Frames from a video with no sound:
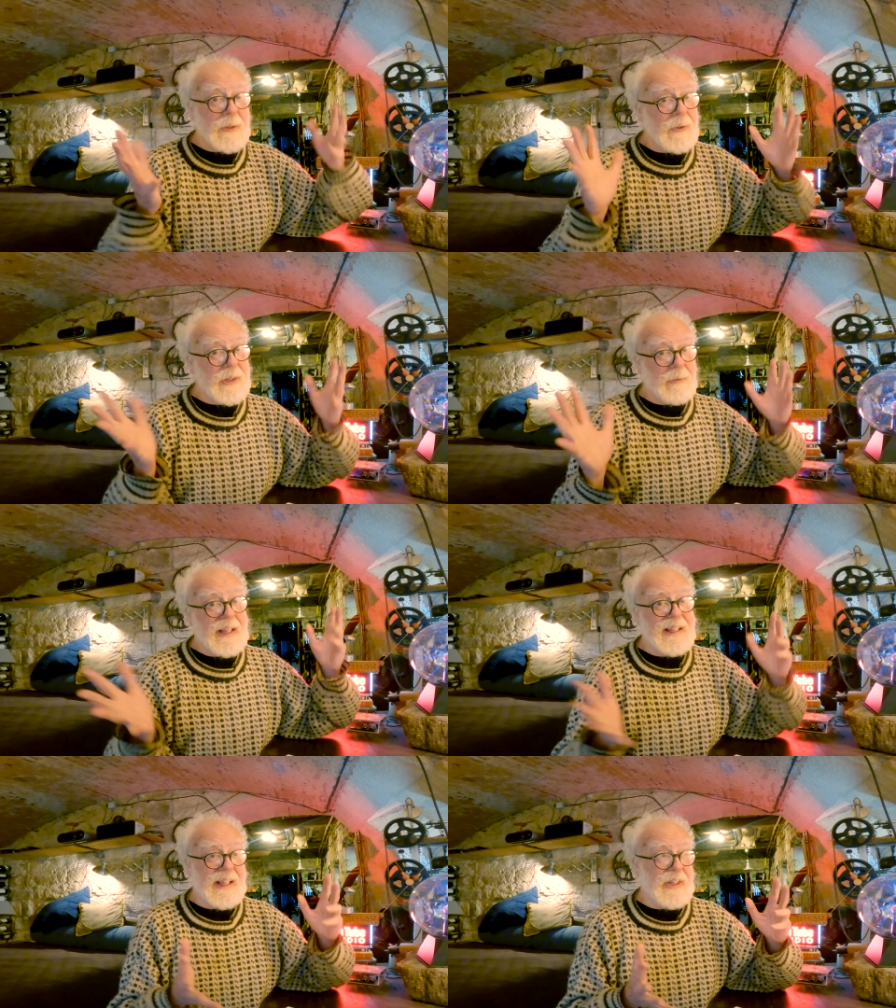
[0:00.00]
all too
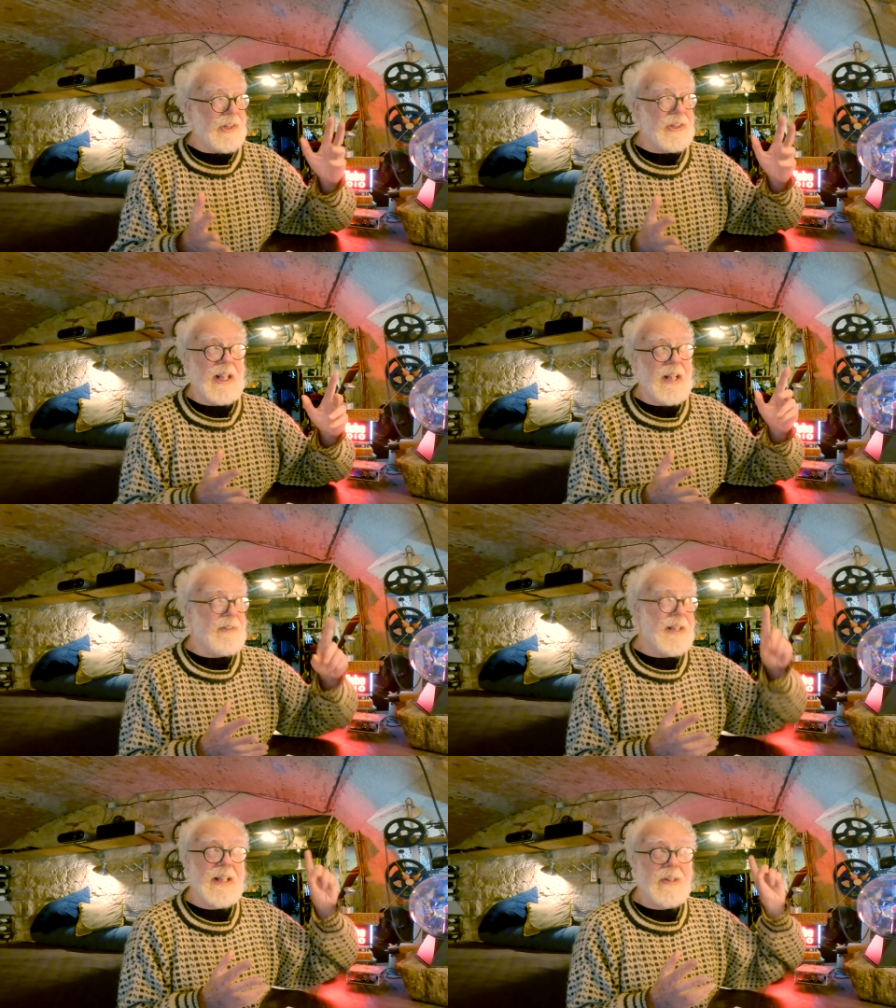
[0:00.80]
easy just to have
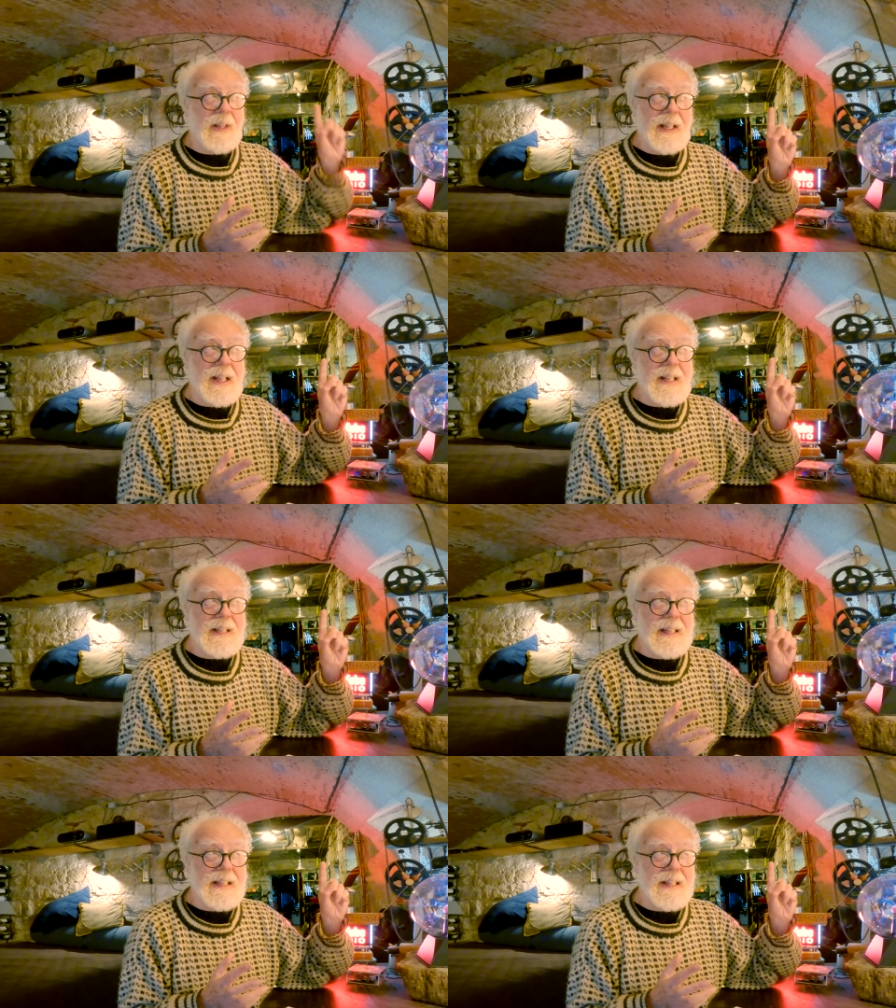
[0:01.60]
a great
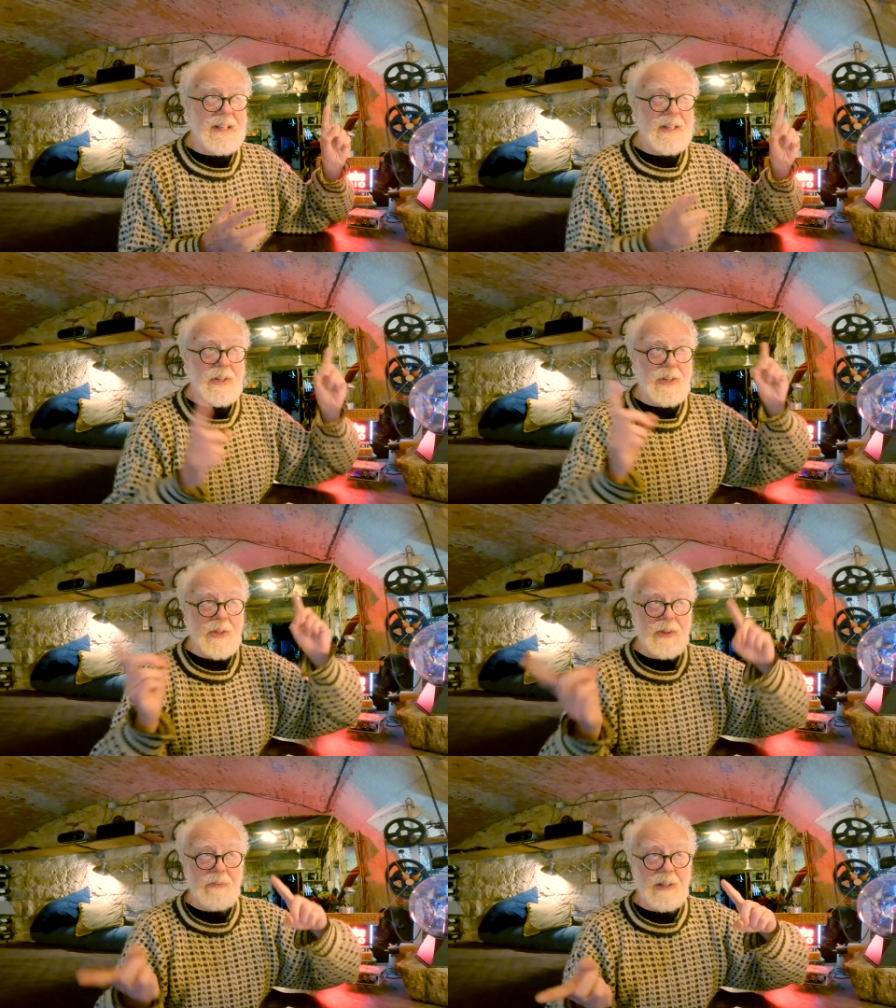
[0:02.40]
idea,
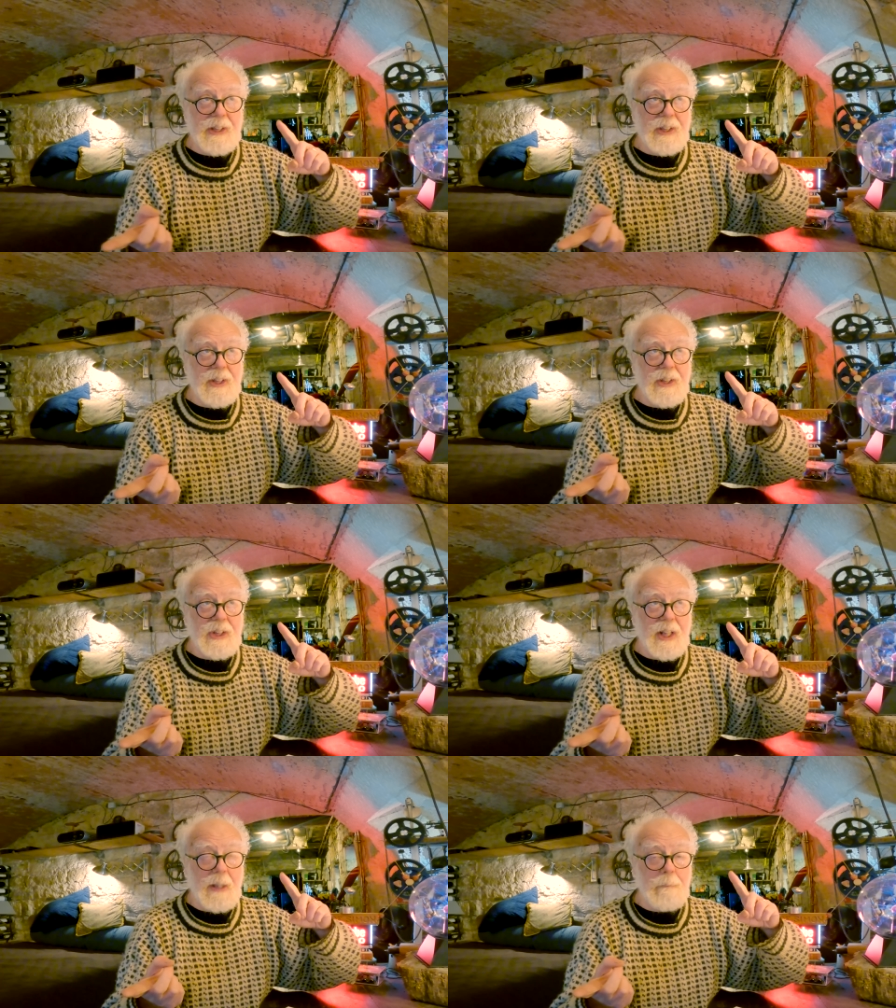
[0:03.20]
do the
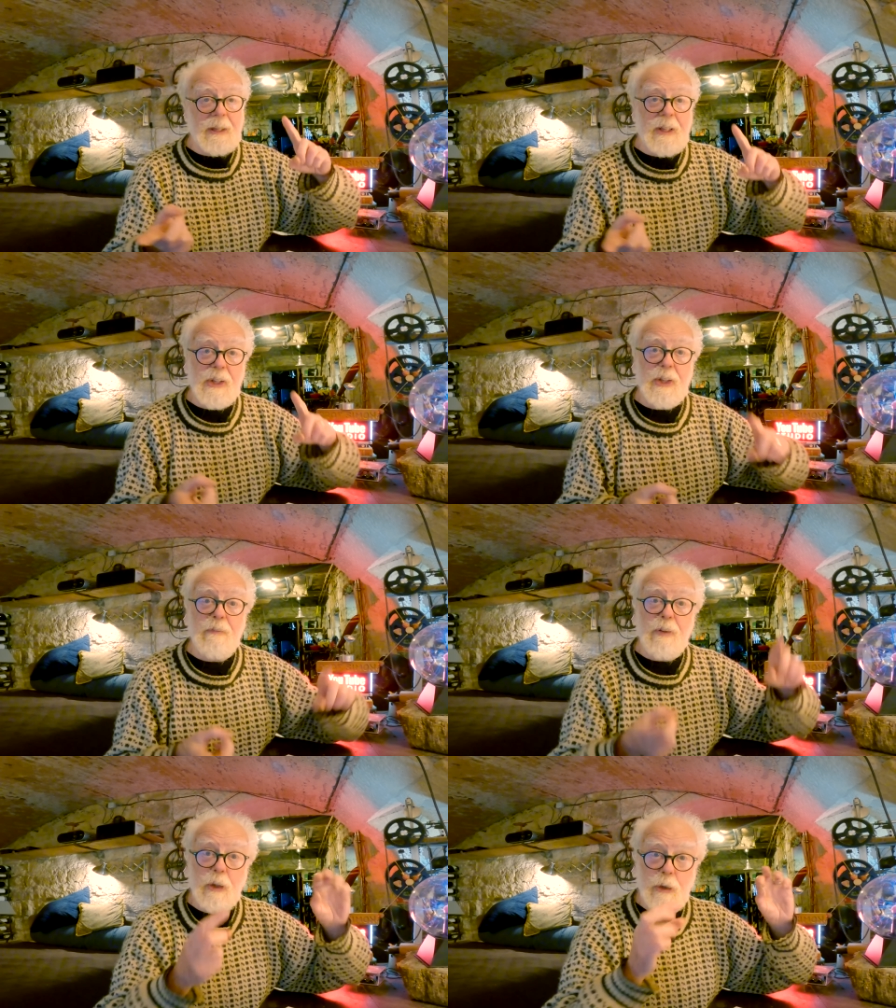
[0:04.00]
research, and because
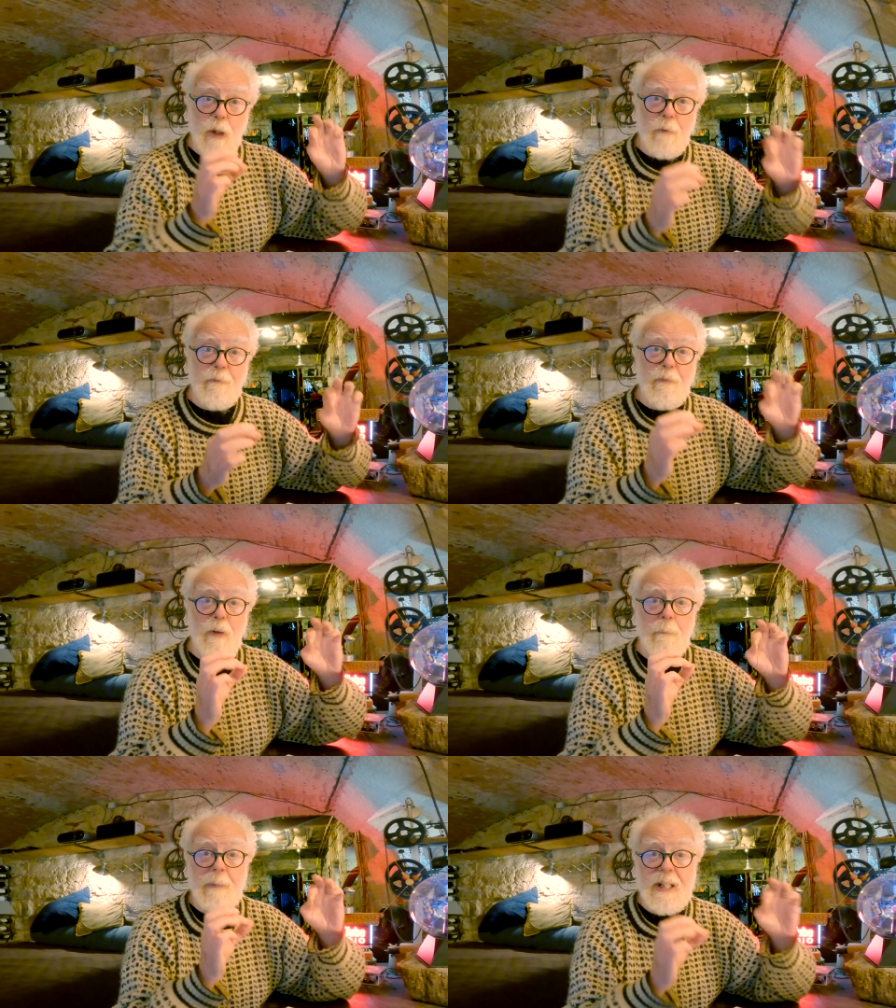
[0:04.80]
of
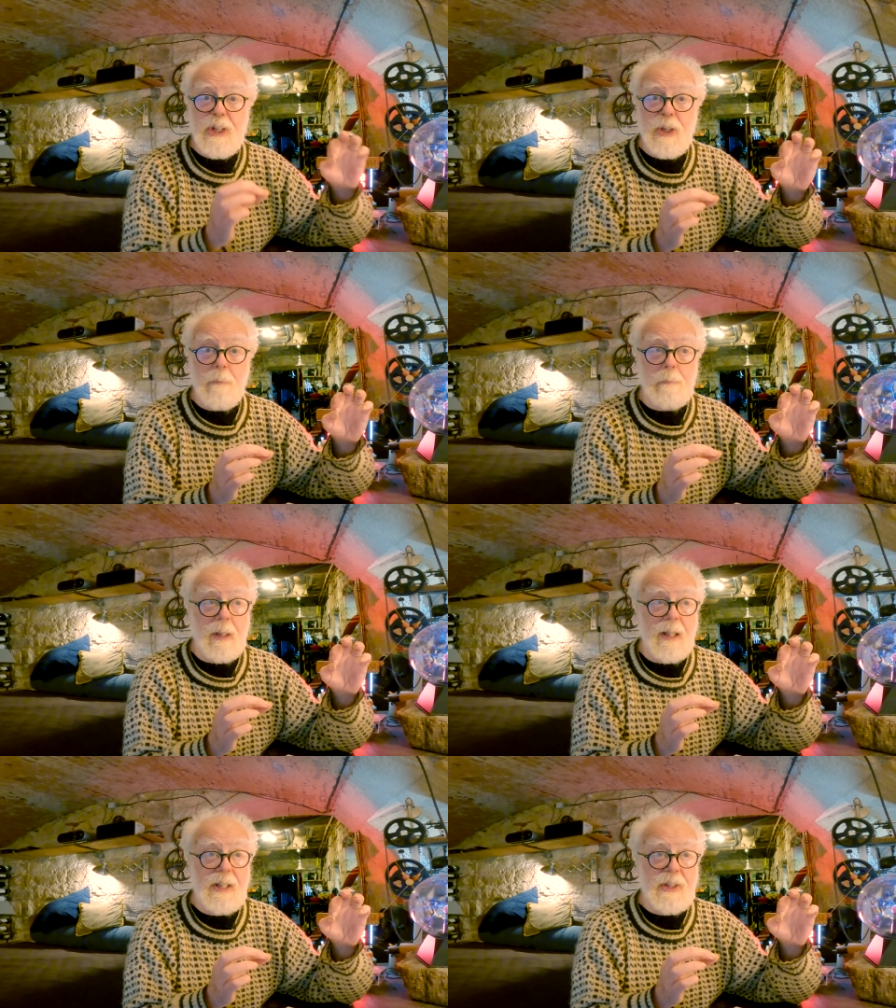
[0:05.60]
confirmation
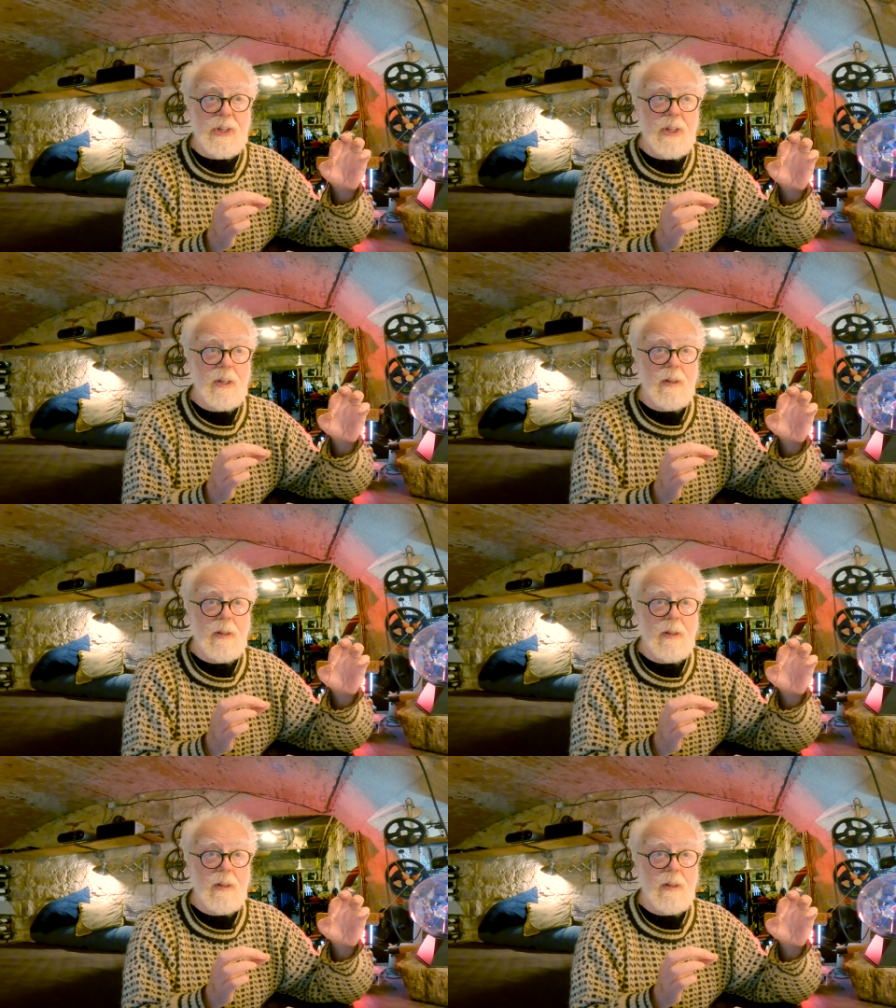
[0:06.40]
bias,